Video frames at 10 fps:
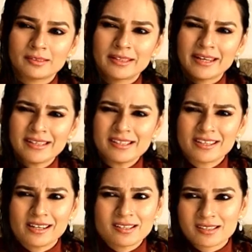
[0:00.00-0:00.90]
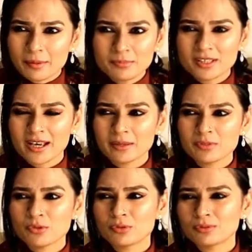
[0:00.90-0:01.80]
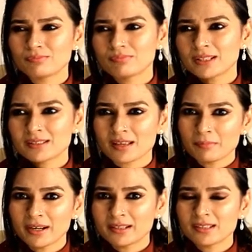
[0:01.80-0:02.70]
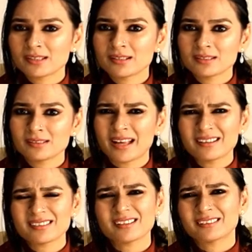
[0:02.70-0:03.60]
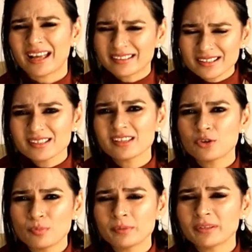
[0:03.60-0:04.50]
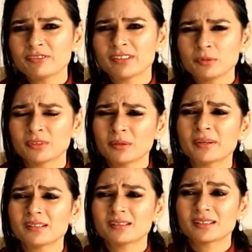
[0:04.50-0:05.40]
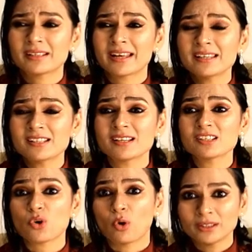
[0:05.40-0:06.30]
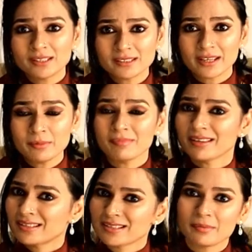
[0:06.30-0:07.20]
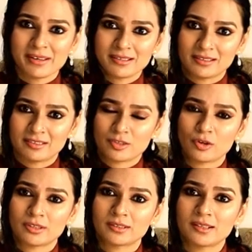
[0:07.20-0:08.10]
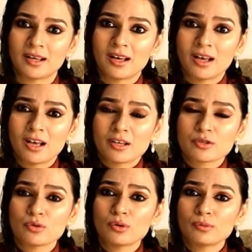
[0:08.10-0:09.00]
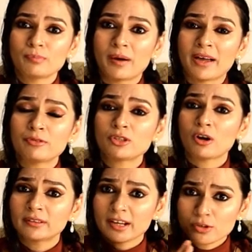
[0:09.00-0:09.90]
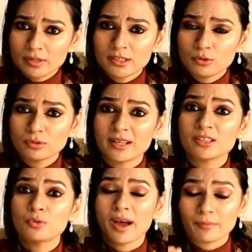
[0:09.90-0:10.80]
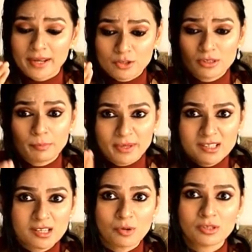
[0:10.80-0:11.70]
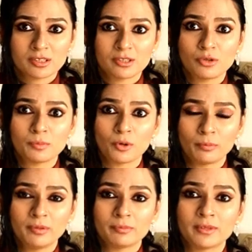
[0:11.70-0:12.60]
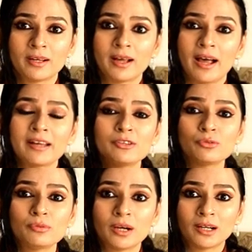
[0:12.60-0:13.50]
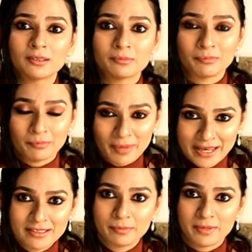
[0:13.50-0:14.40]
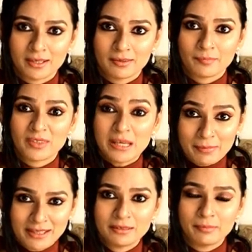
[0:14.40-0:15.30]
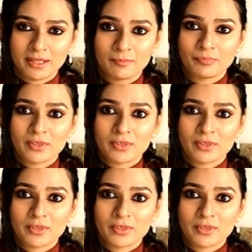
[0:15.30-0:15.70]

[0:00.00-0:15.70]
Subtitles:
Getting jealous sometimes, in some conditions, that is a human brain phenomena, but getting jealous all the time, it is a mental health disorder. So I would congratulate you that you have actually picked out your problem and you emailed me,